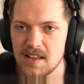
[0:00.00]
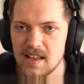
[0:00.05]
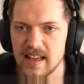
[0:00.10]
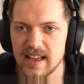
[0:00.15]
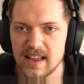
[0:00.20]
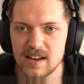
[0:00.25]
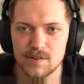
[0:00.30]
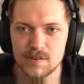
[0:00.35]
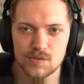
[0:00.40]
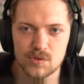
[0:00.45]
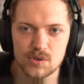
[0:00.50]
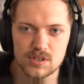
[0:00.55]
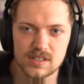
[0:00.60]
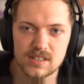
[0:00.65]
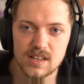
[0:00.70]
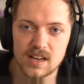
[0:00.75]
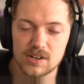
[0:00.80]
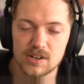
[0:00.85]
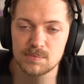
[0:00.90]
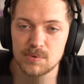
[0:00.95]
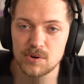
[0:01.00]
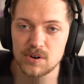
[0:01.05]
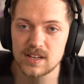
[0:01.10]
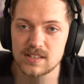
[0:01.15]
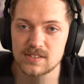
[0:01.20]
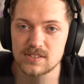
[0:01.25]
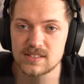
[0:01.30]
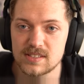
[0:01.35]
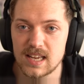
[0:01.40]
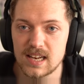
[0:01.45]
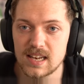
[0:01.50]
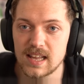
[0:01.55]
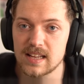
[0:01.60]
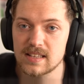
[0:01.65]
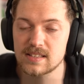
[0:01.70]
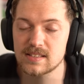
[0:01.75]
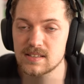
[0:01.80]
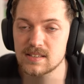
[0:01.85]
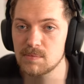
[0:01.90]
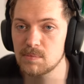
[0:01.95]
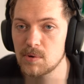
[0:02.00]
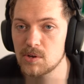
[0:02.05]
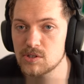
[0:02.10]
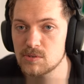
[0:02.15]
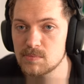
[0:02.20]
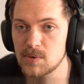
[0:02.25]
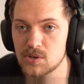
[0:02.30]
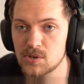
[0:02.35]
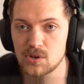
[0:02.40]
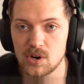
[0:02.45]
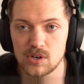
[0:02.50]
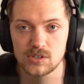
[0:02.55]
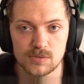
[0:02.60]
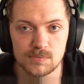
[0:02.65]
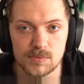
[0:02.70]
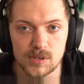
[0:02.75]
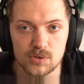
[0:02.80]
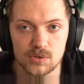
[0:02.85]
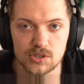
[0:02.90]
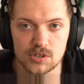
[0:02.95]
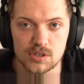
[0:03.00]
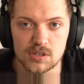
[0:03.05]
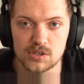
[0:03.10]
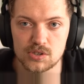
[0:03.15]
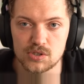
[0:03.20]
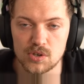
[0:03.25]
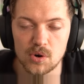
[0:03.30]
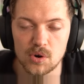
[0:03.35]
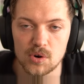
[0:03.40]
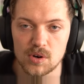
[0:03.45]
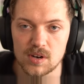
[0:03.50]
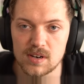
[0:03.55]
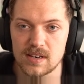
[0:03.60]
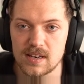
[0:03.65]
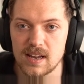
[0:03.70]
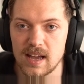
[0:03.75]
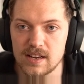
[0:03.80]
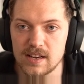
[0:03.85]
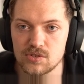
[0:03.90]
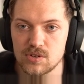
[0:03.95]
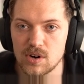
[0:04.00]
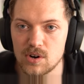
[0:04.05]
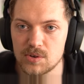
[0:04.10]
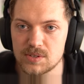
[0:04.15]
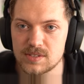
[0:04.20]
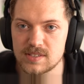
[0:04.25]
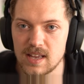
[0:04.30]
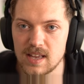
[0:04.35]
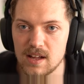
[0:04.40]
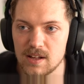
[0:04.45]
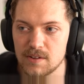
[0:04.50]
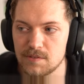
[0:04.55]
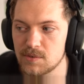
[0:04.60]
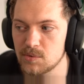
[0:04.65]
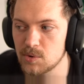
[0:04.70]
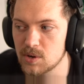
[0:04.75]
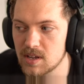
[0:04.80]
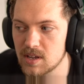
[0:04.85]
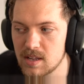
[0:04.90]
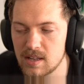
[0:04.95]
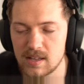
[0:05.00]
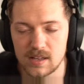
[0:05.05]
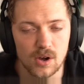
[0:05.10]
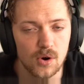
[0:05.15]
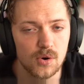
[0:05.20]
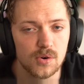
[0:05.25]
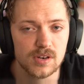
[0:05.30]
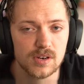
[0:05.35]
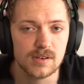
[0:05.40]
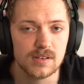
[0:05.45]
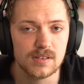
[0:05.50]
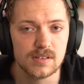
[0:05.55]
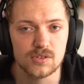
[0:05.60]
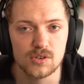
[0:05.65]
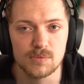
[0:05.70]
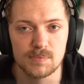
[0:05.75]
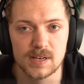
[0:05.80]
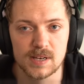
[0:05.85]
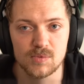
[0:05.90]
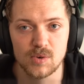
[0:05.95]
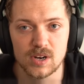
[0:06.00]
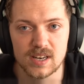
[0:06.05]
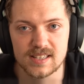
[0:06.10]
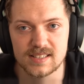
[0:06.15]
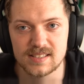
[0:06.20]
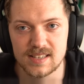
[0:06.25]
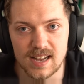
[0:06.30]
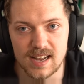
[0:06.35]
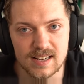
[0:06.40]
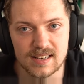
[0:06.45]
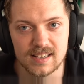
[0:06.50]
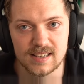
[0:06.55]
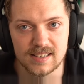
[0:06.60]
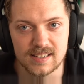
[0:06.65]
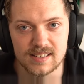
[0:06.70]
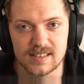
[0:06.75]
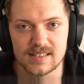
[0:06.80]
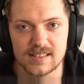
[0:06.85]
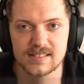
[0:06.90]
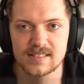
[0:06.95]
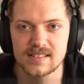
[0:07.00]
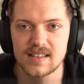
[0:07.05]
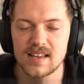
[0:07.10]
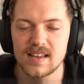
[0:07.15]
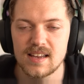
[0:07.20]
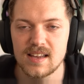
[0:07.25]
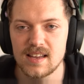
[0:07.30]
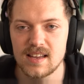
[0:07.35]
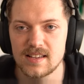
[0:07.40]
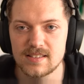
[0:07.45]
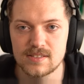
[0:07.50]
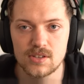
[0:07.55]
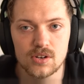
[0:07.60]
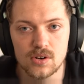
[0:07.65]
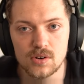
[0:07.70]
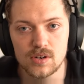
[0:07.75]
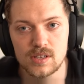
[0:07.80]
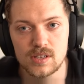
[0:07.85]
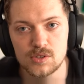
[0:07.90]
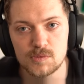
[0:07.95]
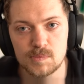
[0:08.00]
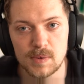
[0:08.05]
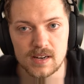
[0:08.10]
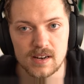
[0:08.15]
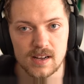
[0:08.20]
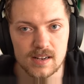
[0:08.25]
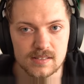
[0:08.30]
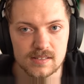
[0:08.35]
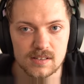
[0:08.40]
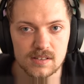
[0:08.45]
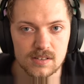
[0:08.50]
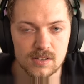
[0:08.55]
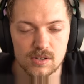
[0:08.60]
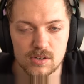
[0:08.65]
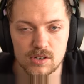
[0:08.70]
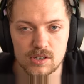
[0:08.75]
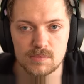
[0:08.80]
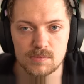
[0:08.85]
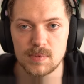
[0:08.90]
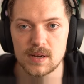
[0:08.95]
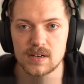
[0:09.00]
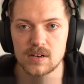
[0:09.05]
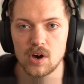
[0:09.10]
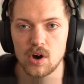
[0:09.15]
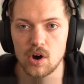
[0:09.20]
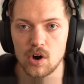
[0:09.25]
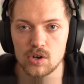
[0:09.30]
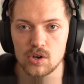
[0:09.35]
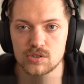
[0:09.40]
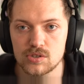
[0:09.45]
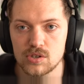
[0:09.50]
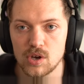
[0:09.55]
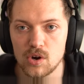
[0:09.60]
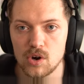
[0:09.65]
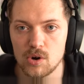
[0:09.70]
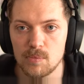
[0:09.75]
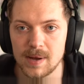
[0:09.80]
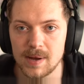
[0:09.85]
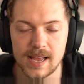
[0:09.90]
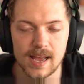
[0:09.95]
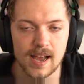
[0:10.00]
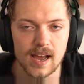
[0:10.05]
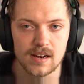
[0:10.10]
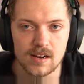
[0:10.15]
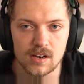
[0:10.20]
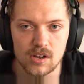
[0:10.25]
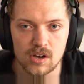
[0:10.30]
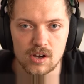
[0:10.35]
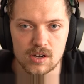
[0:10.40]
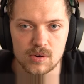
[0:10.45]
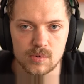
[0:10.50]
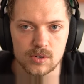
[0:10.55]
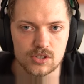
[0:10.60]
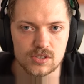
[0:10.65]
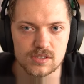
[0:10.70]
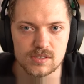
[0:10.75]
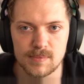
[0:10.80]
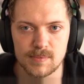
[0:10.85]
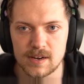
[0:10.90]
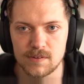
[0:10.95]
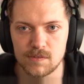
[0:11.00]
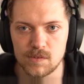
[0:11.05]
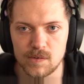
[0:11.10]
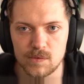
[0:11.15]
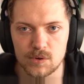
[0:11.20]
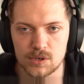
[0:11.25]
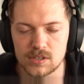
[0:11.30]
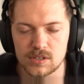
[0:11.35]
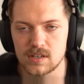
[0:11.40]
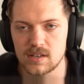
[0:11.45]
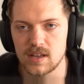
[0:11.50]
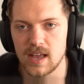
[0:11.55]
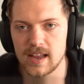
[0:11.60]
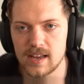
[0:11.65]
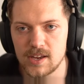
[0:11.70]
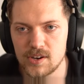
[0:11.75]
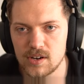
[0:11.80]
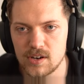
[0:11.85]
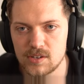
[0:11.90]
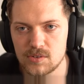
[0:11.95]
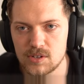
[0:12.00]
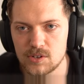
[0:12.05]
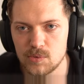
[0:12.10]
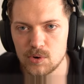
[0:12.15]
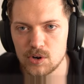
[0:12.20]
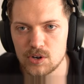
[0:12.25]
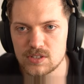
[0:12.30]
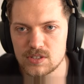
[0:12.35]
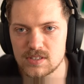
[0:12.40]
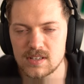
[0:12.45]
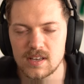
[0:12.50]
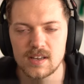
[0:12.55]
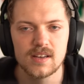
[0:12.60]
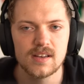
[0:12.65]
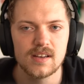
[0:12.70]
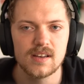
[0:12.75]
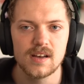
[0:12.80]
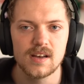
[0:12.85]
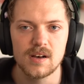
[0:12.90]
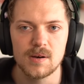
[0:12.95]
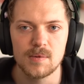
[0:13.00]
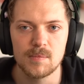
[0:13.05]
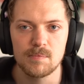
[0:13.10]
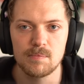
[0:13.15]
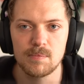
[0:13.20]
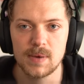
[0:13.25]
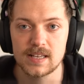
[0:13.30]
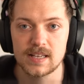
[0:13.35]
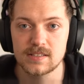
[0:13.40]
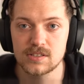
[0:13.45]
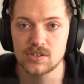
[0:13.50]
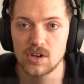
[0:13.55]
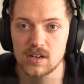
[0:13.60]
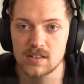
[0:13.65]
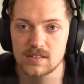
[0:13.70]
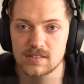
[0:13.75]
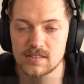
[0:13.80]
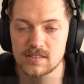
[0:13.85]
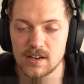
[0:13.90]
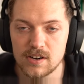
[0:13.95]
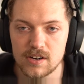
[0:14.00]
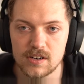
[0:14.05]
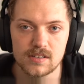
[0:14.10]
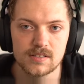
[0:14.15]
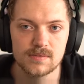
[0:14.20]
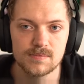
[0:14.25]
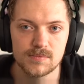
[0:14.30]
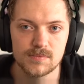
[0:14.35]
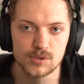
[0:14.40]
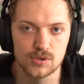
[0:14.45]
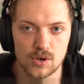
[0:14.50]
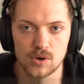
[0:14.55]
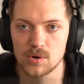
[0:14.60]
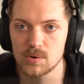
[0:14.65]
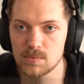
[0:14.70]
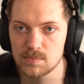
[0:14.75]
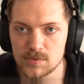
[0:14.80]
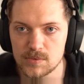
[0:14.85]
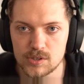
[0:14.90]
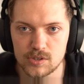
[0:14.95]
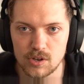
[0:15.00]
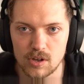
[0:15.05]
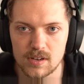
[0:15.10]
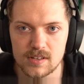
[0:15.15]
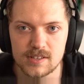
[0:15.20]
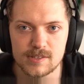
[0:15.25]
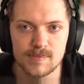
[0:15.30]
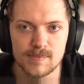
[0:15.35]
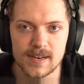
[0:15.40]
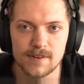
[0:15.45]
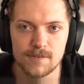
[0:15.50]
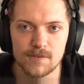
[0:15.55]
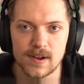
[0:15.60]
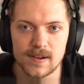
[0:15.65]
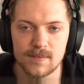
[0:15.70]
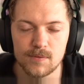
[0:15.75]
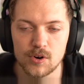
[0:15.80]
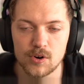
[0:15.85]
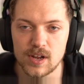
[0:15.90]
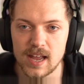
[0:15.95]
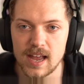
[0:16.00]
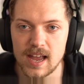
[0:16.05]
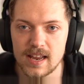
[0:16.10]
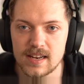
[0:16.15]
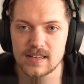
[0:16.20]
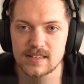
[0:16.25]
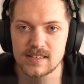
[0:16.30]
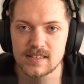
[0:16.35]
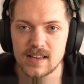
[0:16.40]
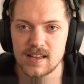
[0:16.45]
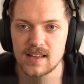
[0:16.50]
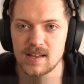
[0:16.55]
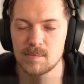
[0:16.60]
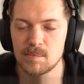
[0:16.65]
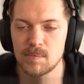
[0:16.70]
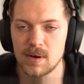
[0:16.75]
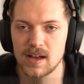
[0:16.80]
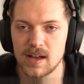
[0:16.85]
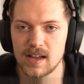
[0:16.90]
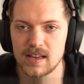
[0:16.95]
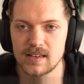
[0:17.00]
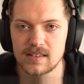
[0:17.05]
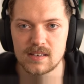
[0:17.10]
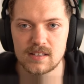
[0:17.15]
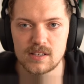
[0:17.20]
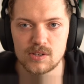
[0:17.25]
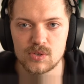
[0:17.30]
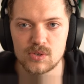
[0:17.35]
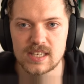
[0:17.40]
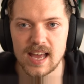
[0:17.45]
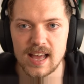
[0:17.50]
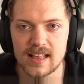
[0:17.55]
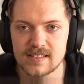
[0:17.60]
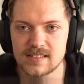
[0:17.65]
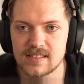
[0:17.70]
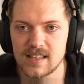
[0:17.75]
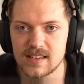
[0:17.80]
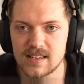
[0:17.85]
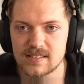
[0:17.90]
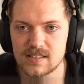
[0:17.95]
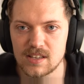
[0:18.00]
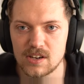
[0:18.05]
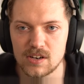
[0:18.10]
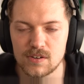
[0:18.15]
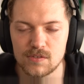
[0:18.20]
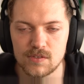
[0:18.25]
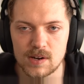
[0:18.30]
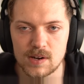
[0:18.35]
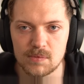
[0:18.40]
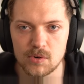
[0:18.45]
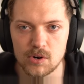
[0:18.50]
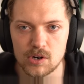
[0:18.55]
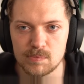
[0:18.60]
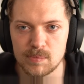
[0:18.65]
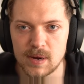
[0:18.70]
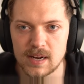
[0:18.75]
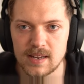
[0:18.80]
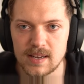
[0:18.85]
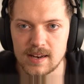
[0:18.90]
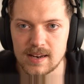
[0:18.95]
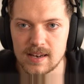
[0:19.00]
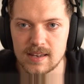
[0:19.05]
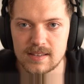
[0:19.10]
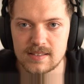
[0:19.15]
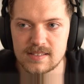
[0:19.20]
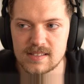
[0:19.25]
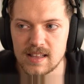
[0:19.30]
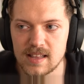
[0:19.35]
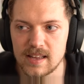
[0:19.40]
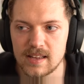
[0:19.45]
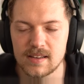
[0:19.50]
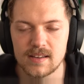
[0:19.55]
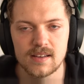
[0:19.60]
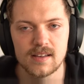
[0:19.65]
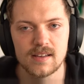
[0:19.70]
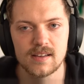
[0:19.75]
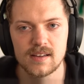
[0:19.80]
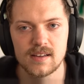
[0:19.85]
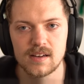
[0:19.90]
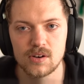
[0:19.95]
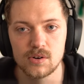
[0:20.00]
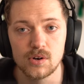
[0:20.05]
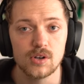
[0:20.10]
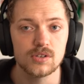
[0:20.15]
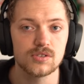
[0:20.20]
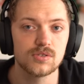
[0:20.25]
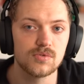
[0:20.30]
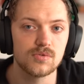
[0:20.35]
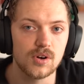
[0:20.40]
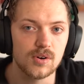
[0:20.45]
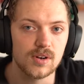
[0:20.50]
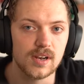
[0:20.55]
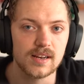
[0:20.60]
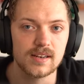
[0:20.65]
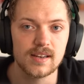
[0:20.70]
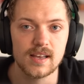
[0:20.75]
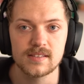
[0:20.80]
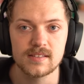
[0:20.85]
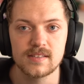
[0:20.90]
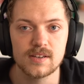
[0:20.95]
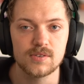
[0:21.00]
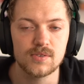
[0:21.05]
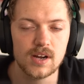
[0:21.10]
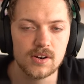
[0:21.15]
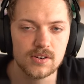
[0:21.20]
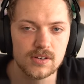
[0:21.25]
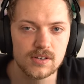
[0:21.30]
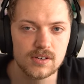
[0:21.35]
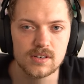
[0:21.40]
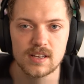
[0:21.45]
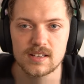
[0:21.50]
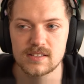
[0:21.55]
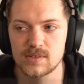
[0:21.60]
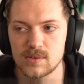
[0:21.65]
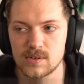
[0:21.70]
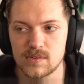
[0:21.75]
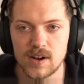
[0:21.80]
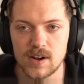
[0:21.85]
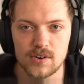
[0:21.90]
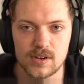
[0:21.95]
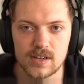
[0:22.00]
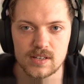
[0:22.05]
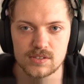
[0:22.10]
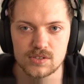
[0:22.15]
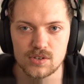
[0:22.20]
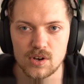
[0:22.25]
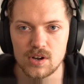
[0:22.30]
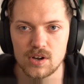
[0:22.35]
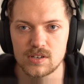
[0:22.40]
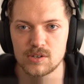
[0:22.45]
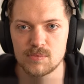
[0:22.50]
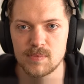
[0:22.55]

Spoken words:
And of course, the other point is, I said, like it's also about contribution. So Nitro itself, and we'll go into a bit what exactly it is, it's not only used by Nuxt under the hood, but also by Analog, which is a meta framework in the Angular universe, by SolidStart, so Solid's meta framework, and by the new 10-stack start framework by Tanner Lindsley, who also wrote like 10-stack router, 10-stack query, and so on.